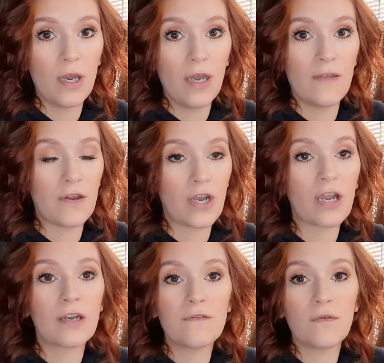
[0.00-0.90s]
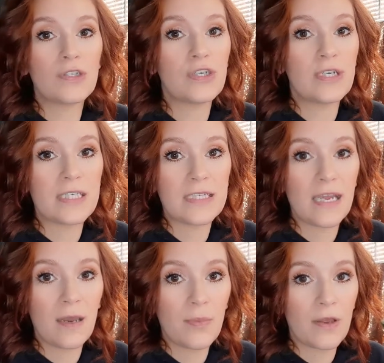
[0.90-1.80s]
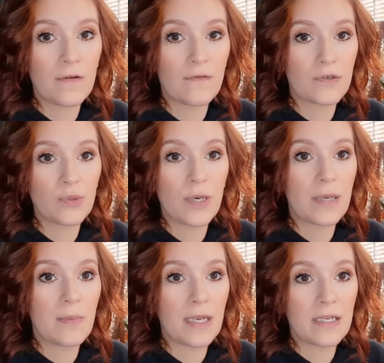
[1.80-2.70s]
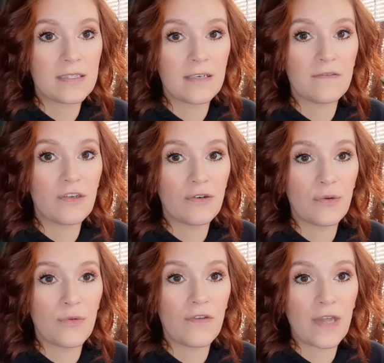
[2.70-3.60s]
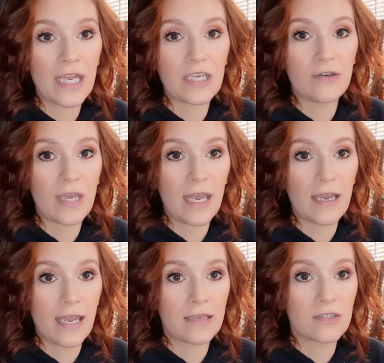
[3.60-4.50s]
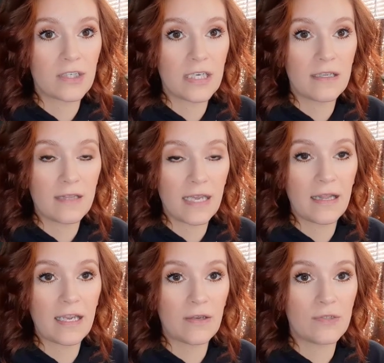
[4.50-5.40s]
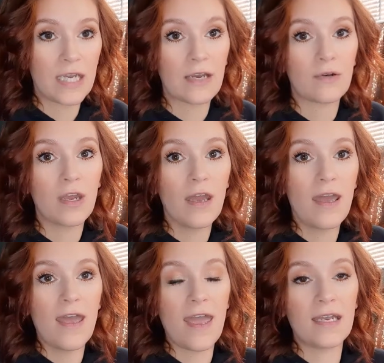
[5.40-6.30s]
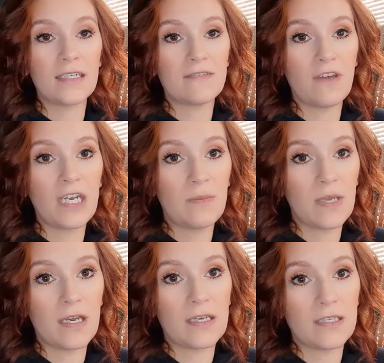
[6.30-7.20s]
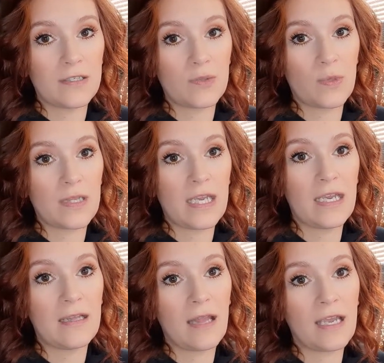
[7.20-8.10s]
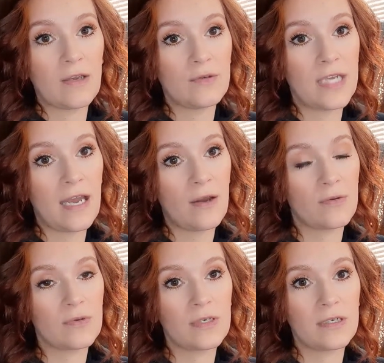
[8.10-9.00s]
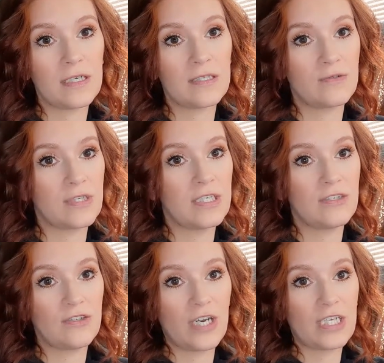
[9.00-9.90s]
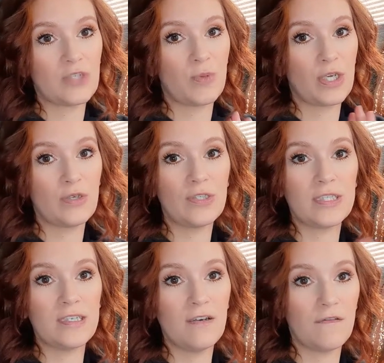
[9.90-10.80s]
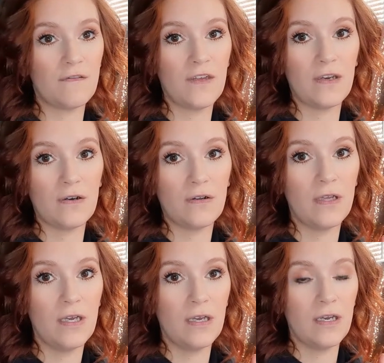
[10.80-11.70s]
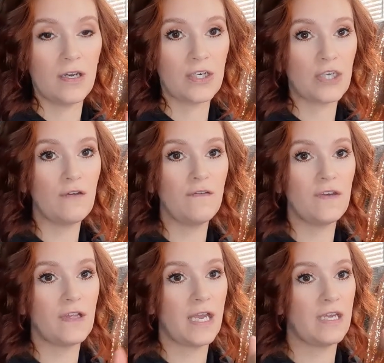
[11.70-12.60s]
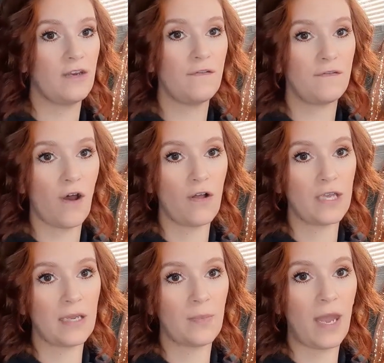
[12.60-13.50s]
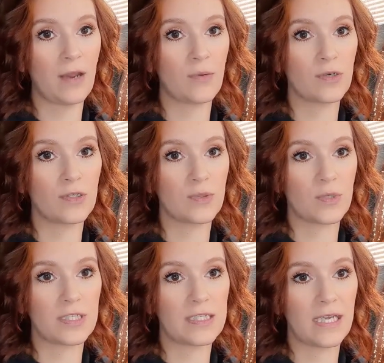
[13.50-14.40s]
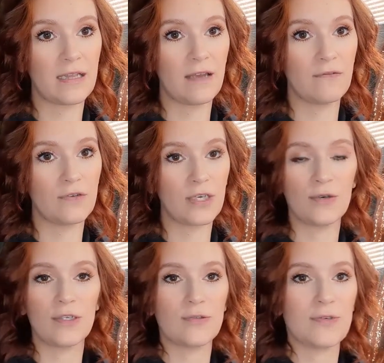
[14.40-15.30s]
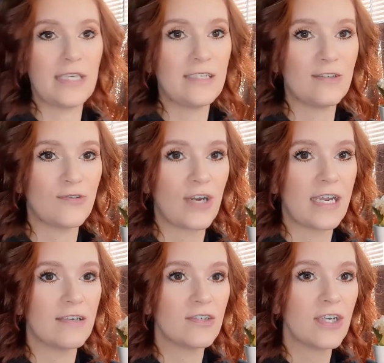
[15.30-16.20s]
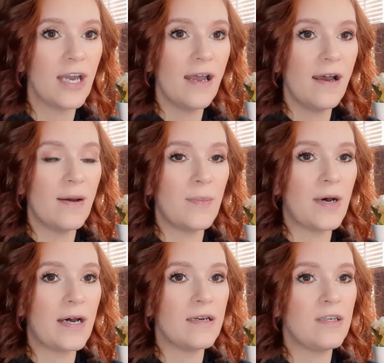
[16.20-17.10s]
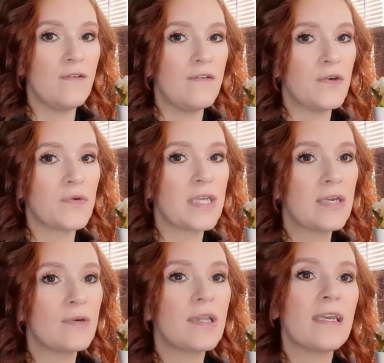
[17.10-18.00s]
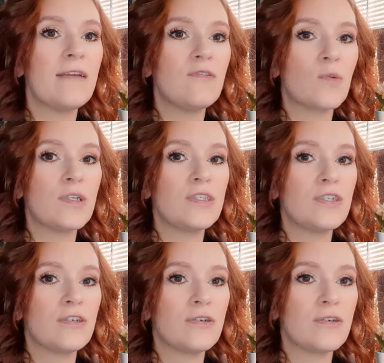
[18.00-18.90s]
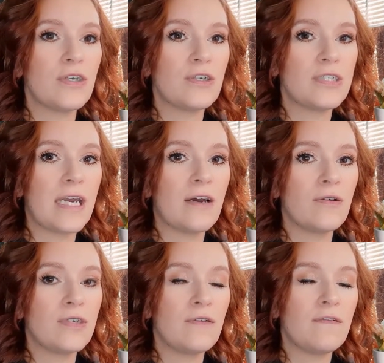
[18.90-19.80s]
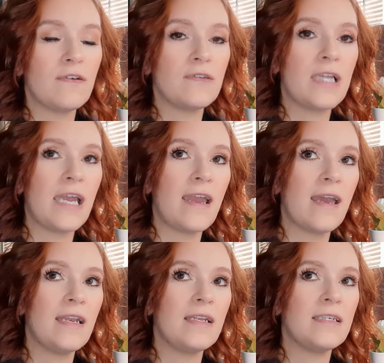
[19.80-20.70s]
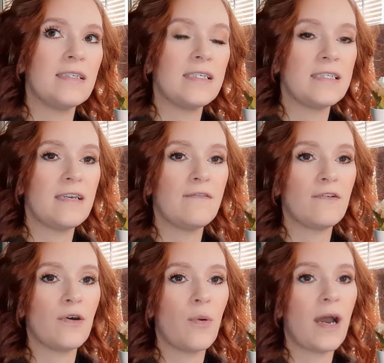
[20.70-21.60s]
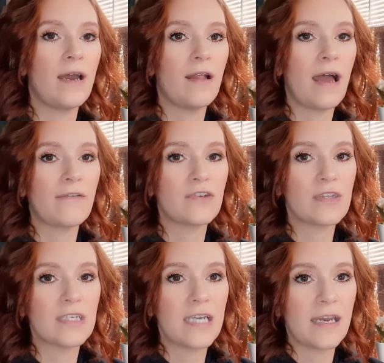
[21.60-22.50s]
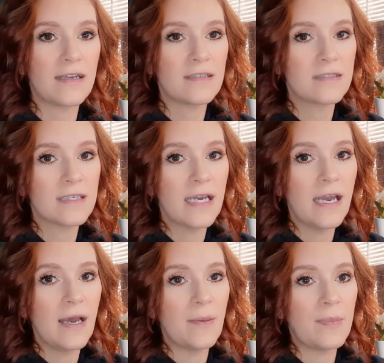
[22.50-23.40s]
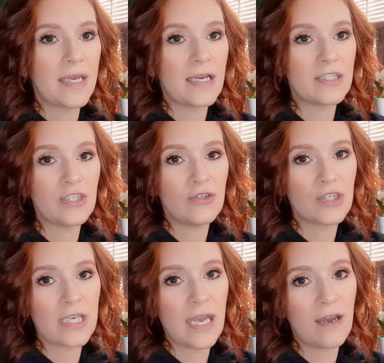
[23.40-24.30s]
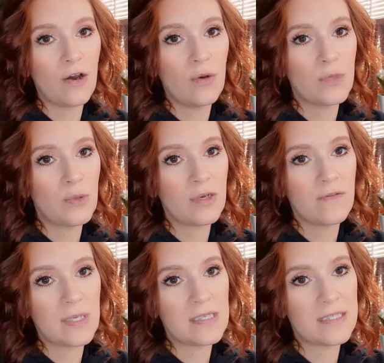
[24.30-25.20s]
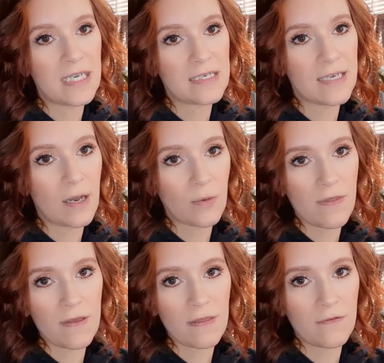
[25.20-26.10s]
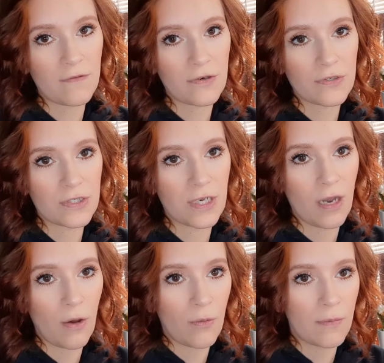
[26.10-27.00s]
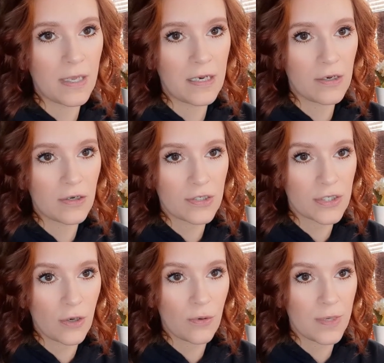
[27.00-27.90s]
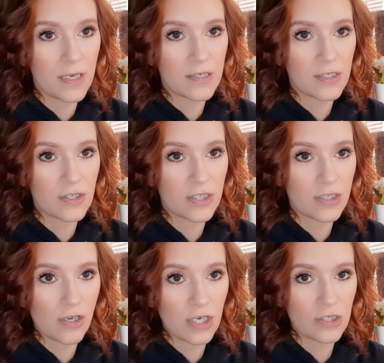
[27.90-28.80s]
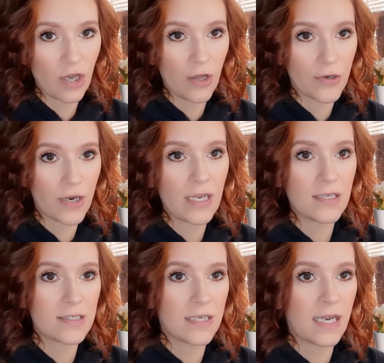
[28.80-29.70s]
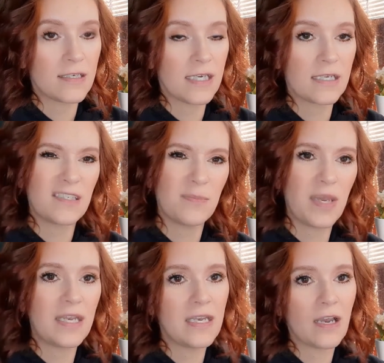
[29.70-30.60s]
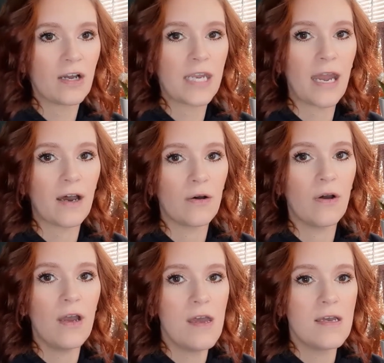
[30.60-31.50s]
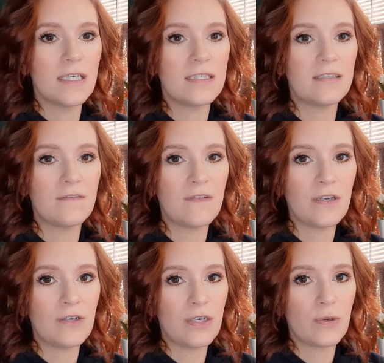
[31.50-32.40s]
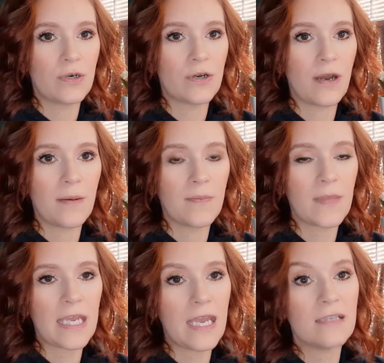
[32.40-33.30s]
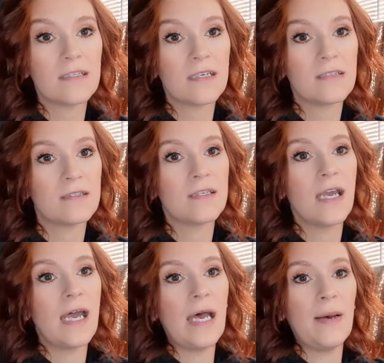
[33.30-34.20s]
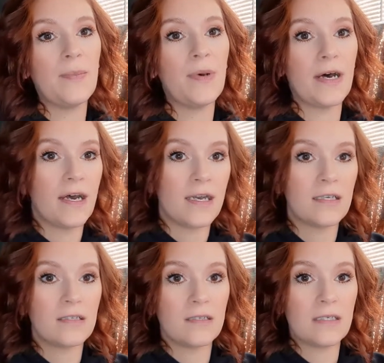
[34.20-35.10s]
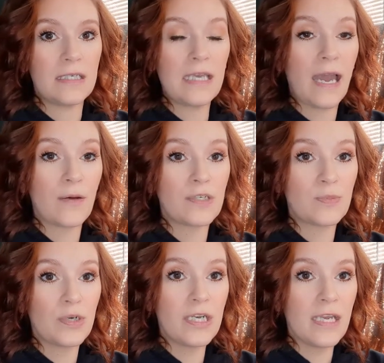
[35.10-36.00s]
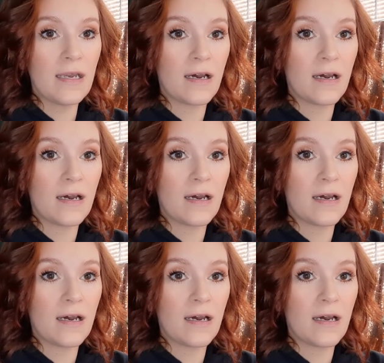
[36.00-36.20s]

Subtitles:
they're not going to force you to stay up there for 20 minutes if you feel like you can't handle it. They let you down. And it's funny because when they let you down, it's really strange, but you still feel, or you feel like you're falling backwards once they level you. It's really strange. But you feel really relieved once you're down. You feel lightheaded and dizzy for a while after the test, because usually at home you would have been sitting down within the first, minute or so because you just couldn't tolerate standing, depending on how severe your case is. But yeah, it was pretty